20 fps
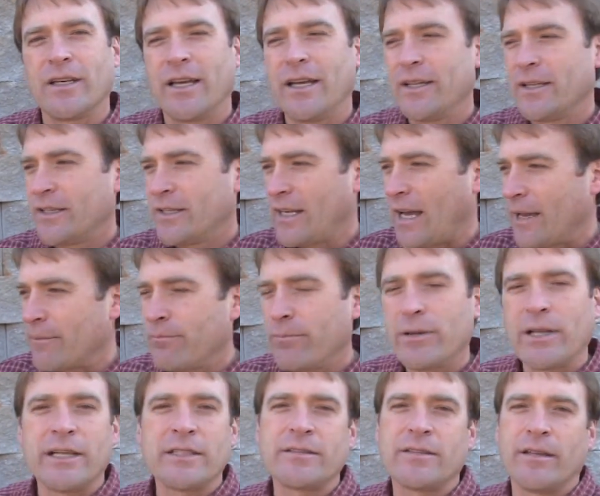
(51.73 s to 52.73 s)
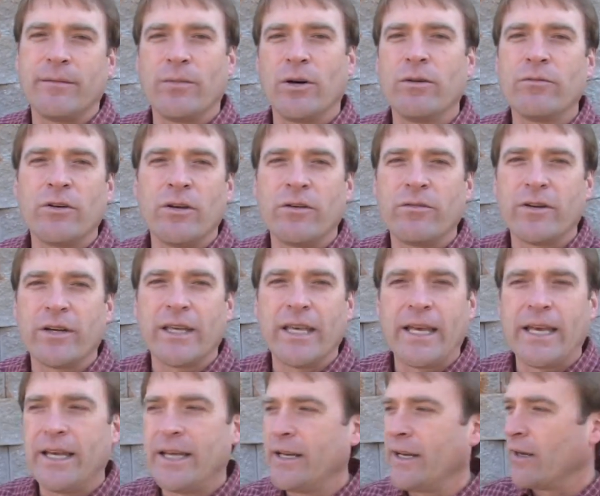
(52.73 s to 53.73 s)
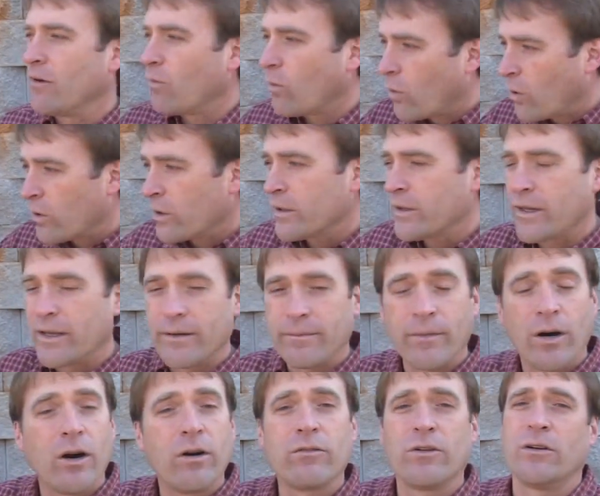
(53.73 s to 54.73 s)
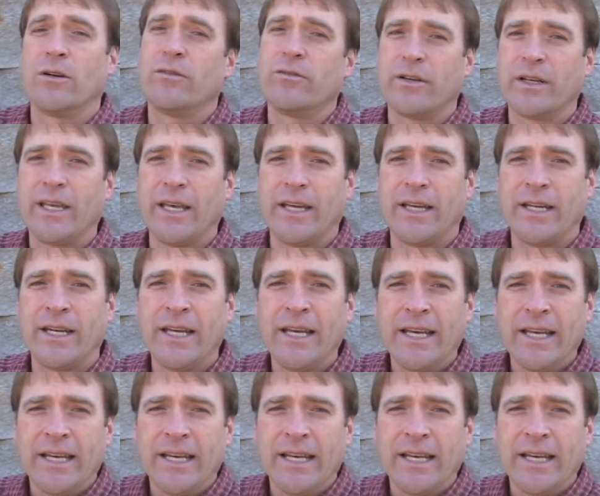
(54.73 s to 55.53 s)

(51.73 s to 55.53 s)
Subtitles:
and God blessed them over and over again and warned them over and over again,